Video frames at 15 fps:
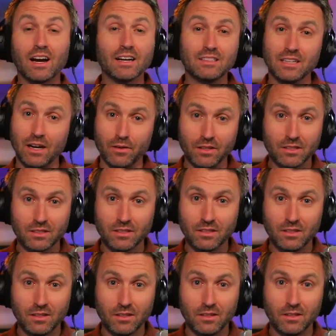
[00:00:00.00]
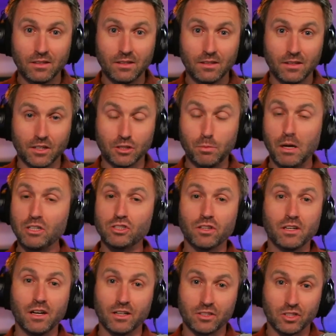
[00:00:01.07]
I doubt it.
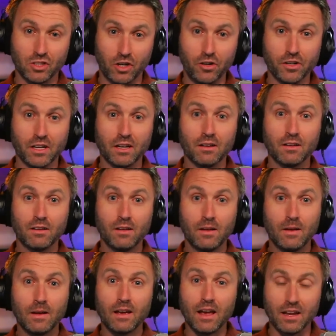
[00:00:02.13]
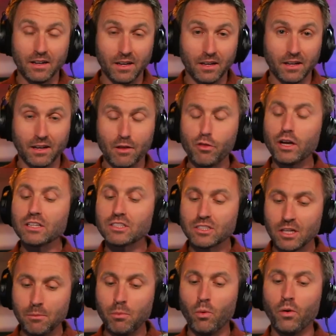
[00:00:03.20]
Especially not starting and hitting. I think at
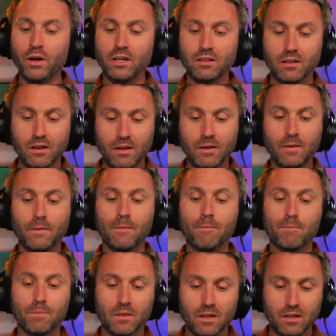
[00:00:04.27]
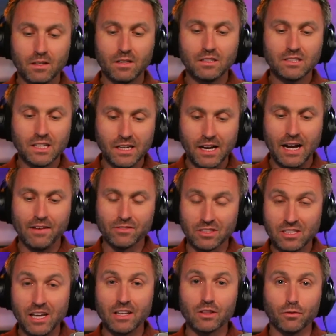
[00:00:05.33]
some point, he's going to have to
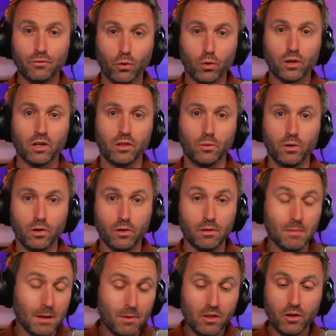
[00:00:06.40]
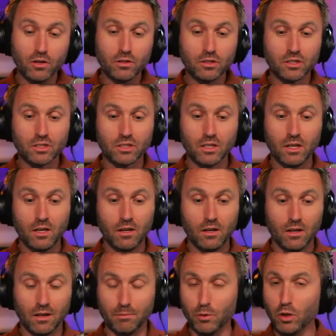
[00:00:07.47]
take the fork in the road. And maybe there's
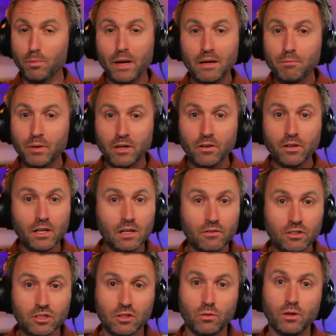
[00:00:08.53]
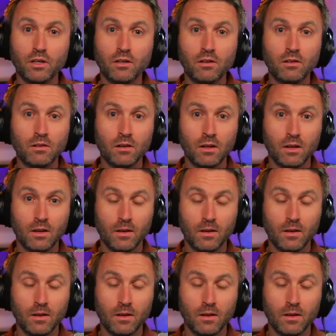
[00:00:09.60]
a bullpen period of his career.